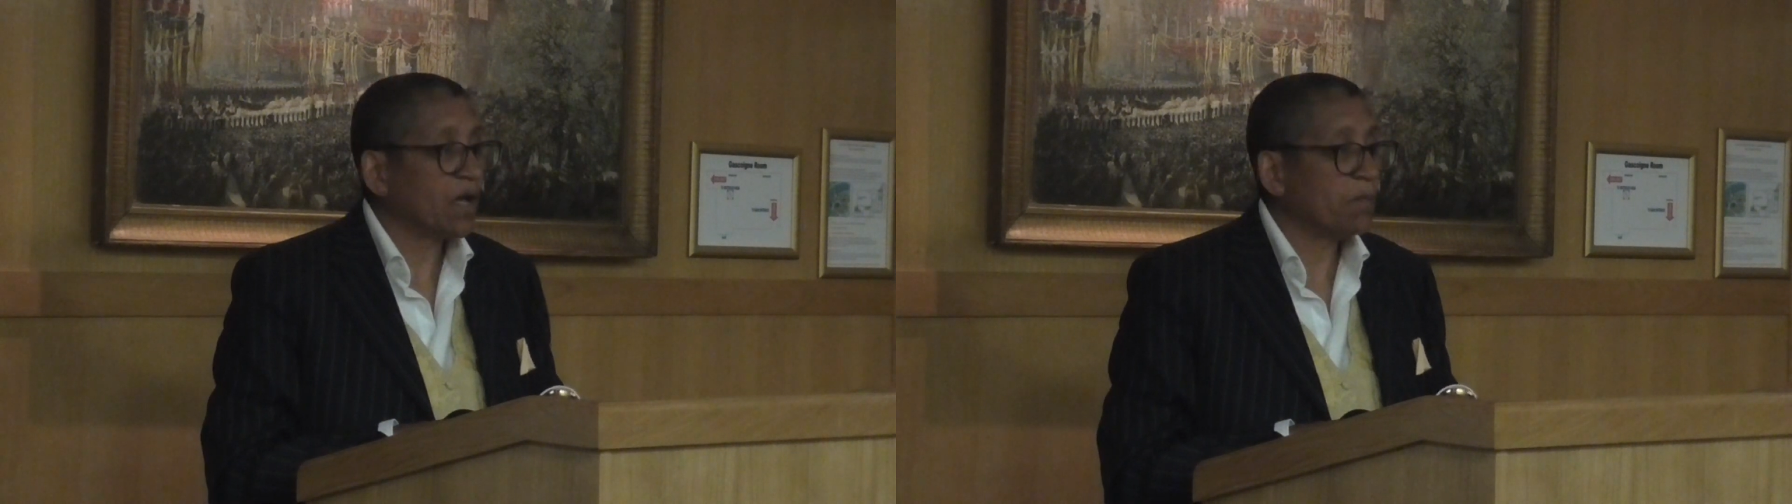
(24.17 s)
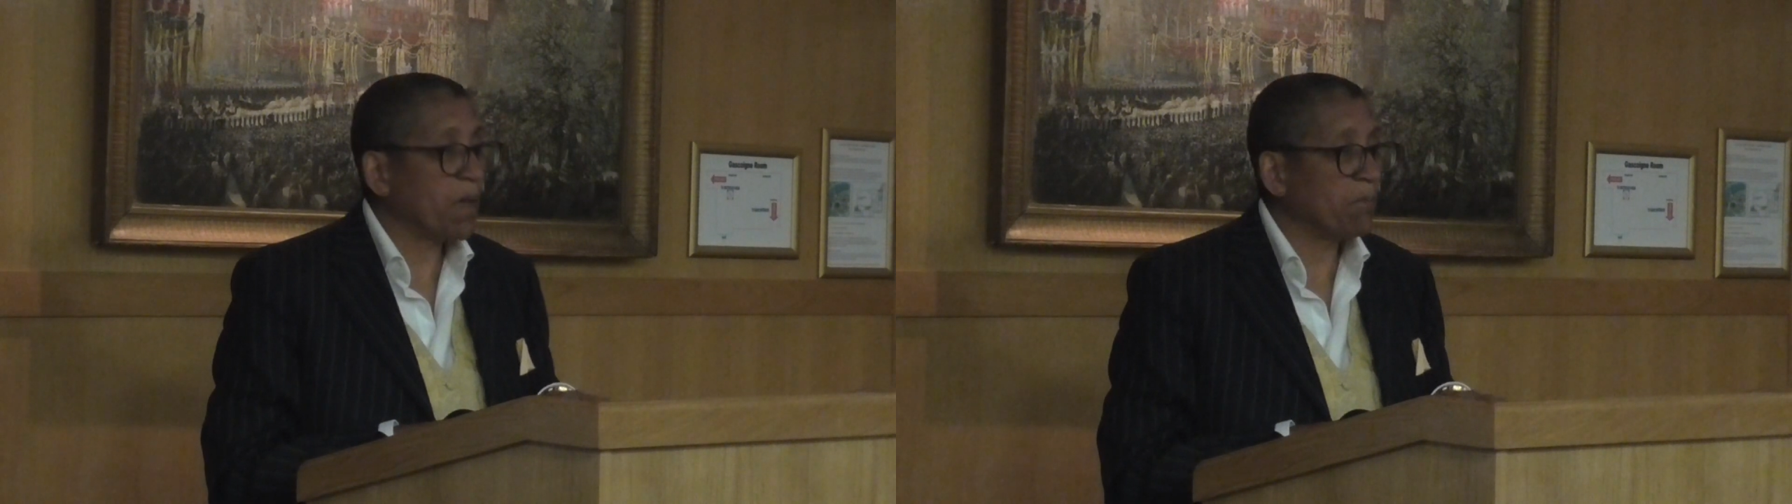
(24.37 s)

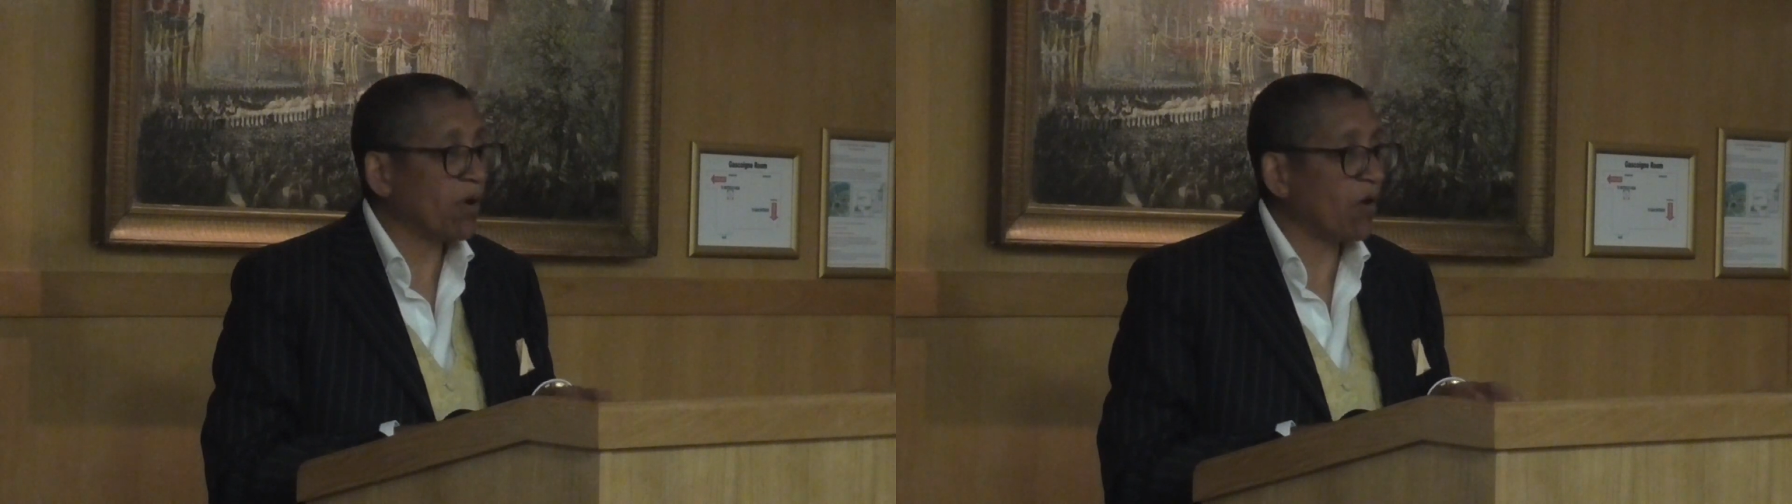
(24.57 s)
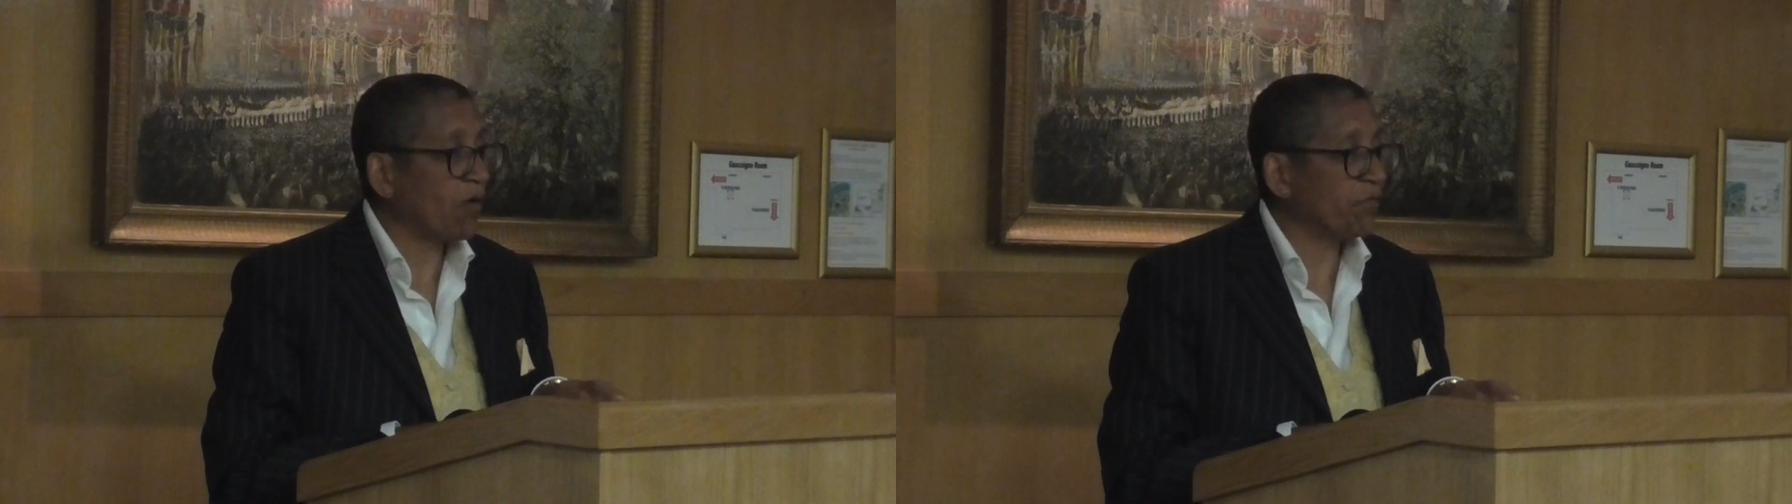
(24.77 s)
a
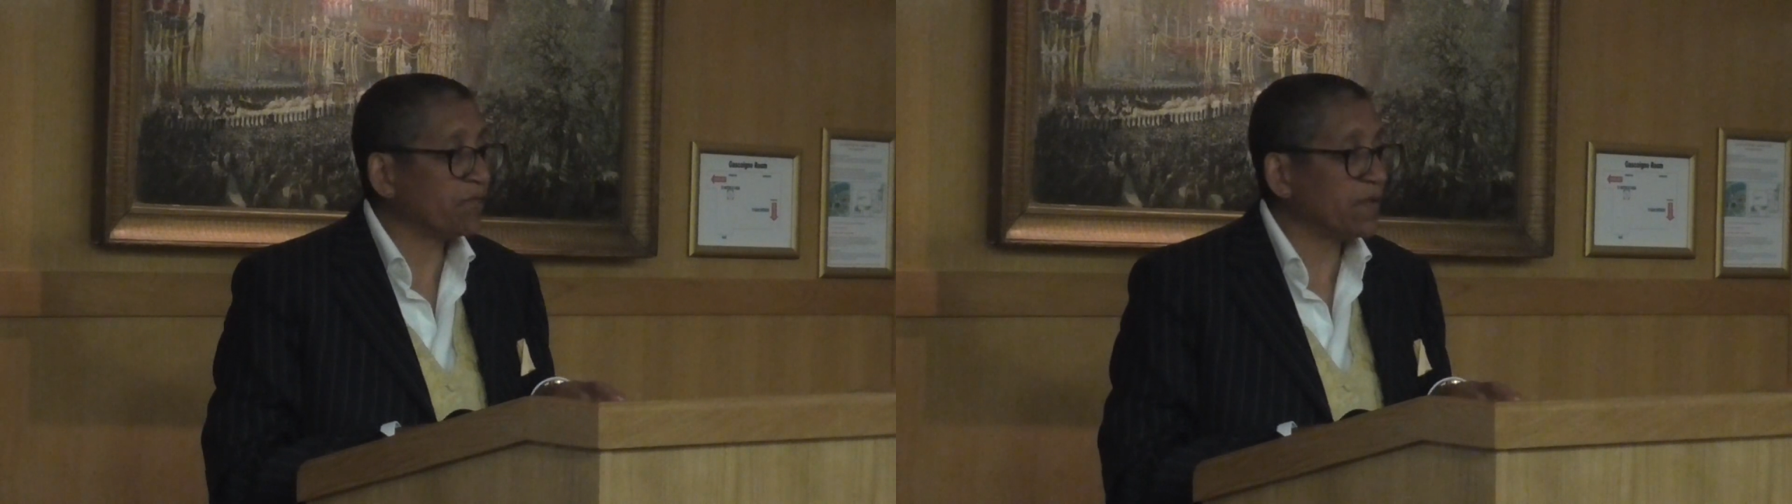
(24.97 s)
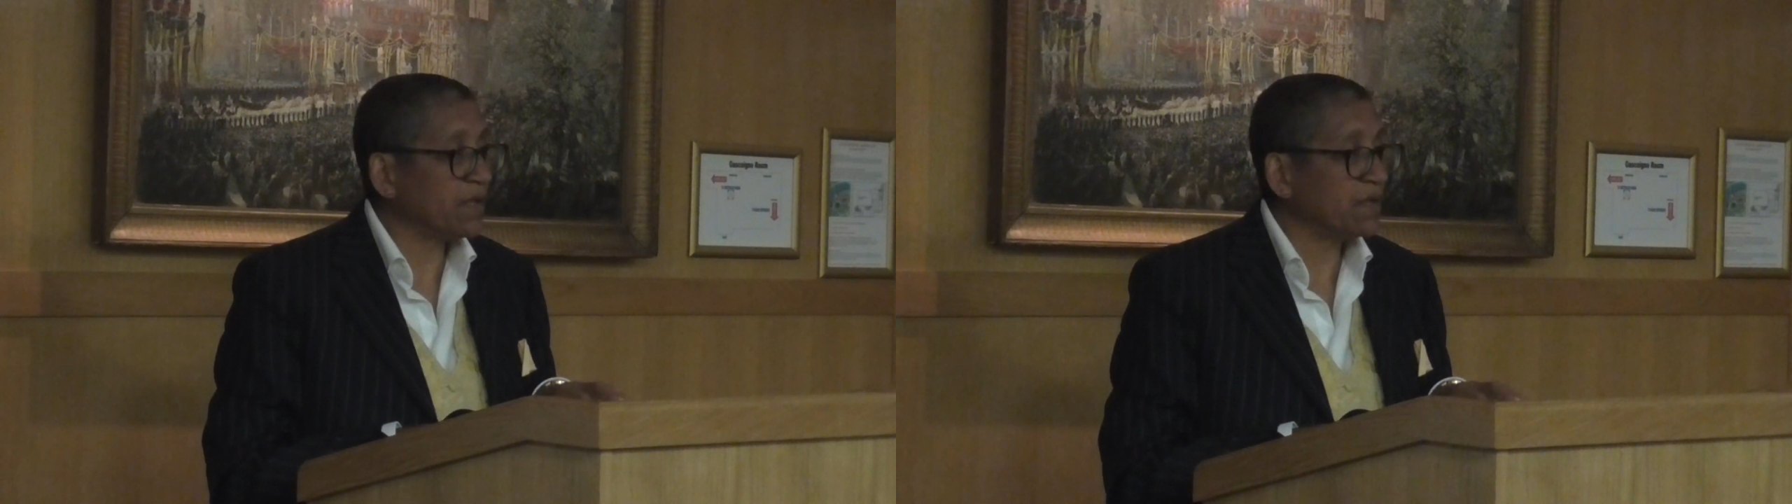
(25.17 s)
member
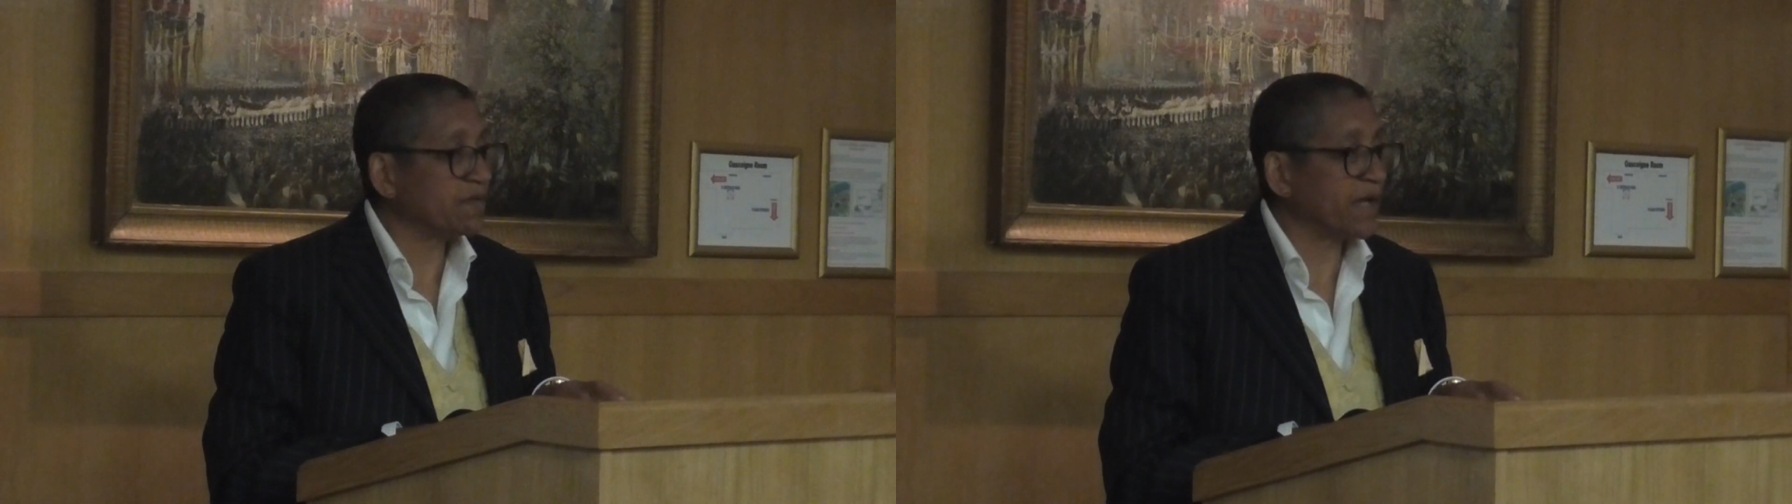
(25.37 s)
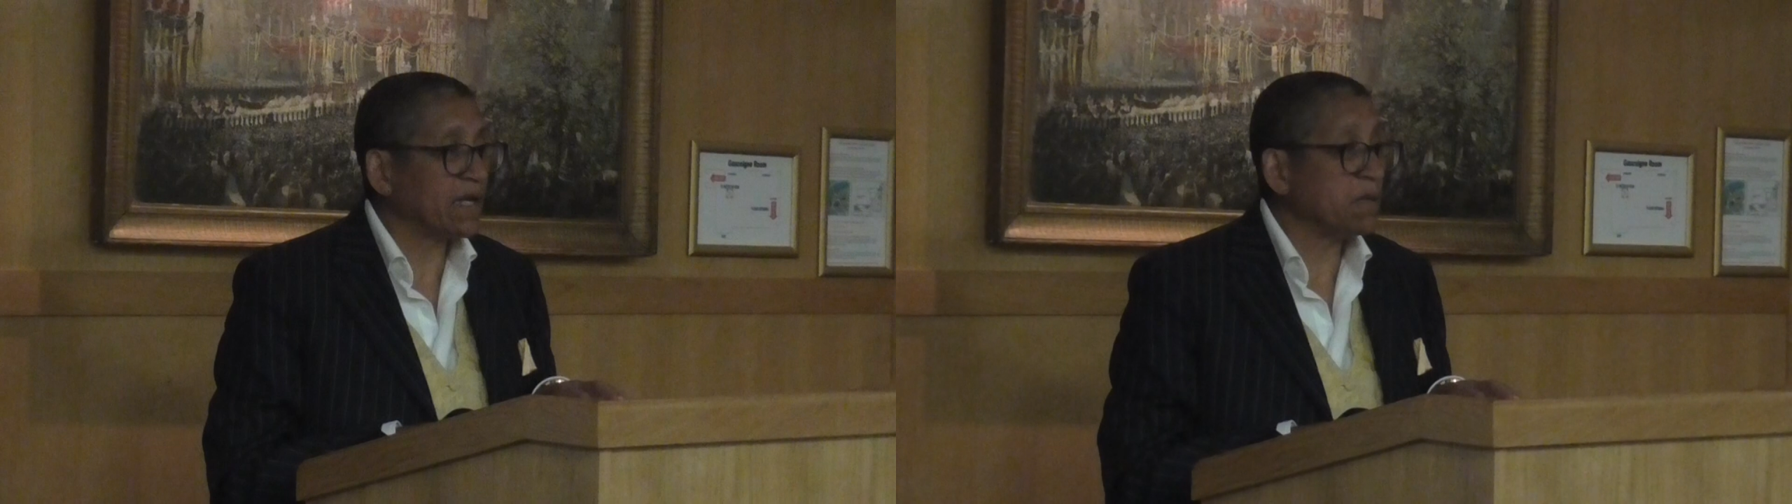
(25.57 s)
of the
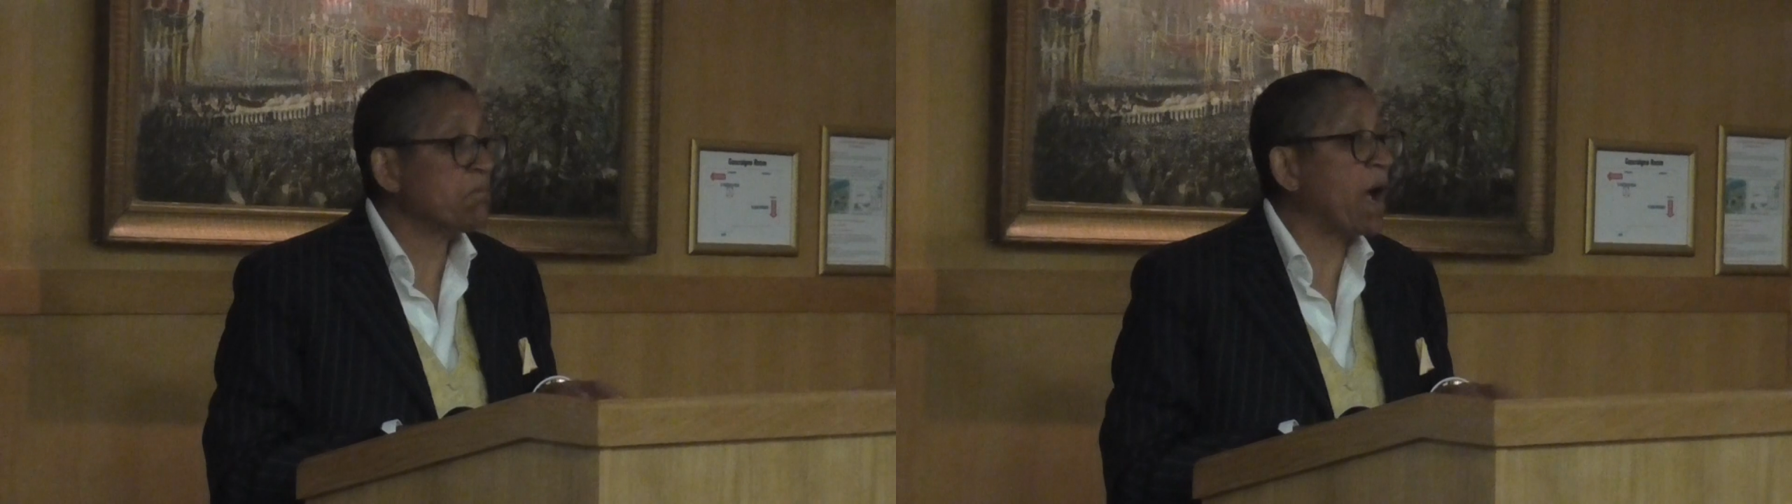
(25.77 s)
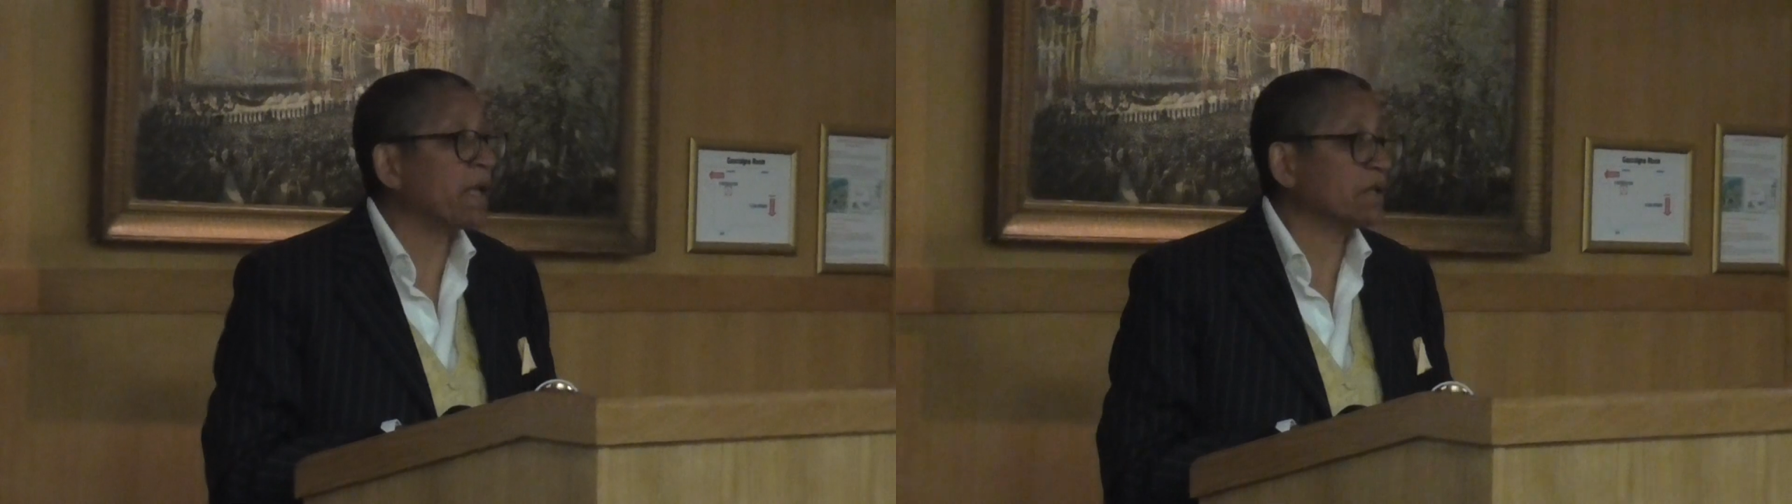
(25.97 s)
Daily
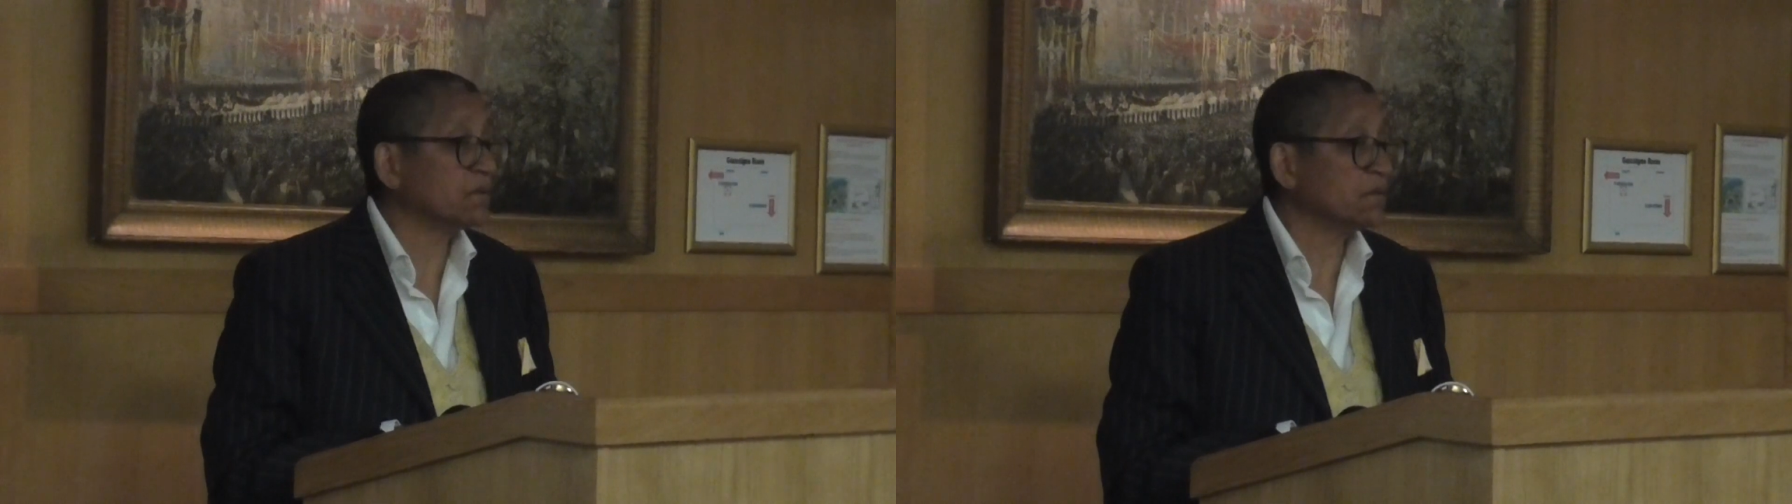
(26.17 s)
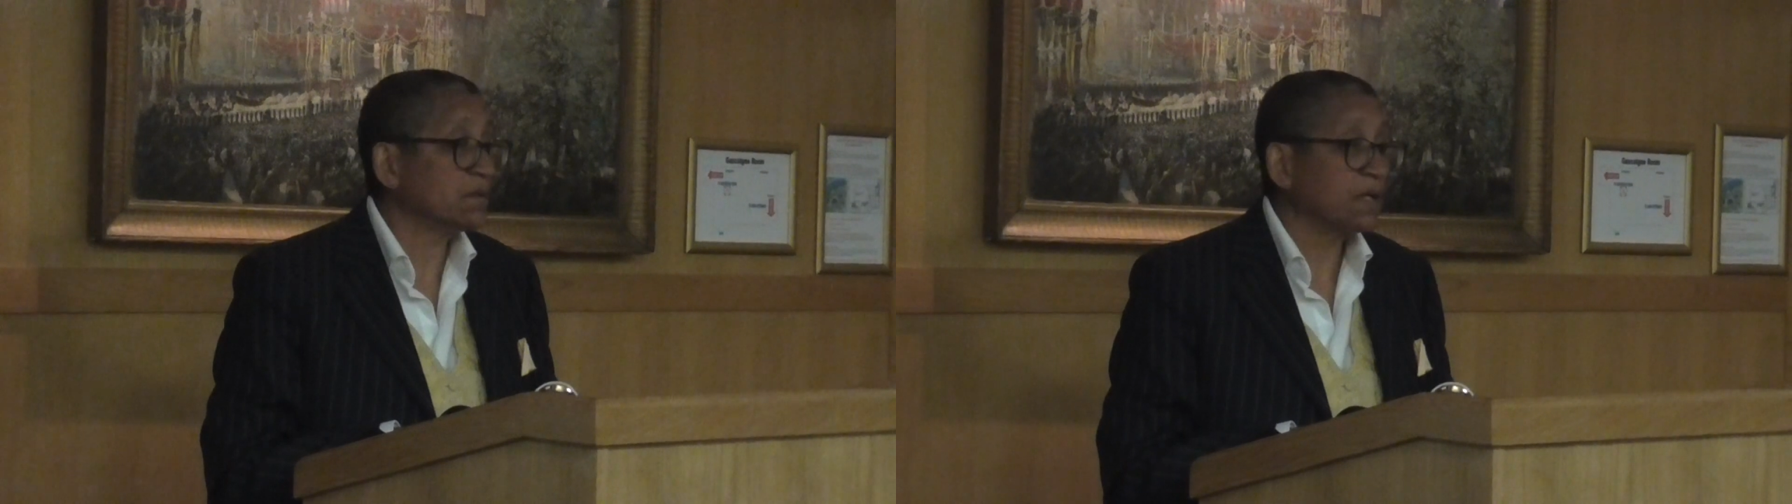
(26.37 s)
Mail